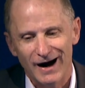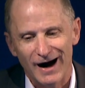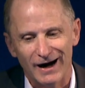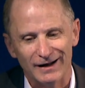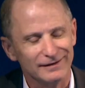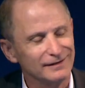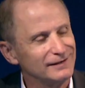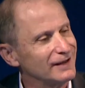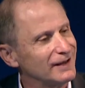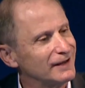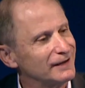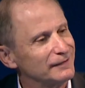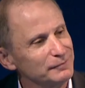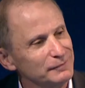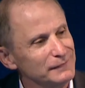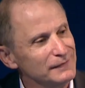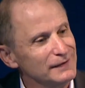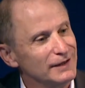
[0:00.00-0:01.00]
And
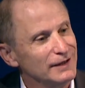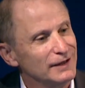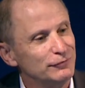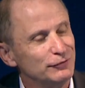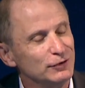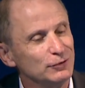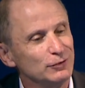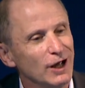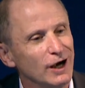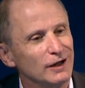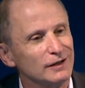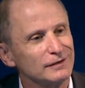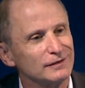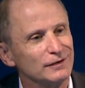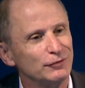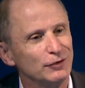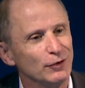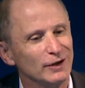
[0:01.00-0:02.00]
if you
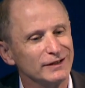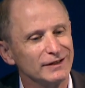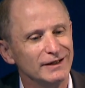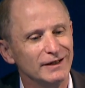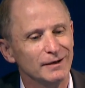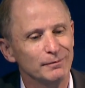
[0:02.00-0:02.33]
want to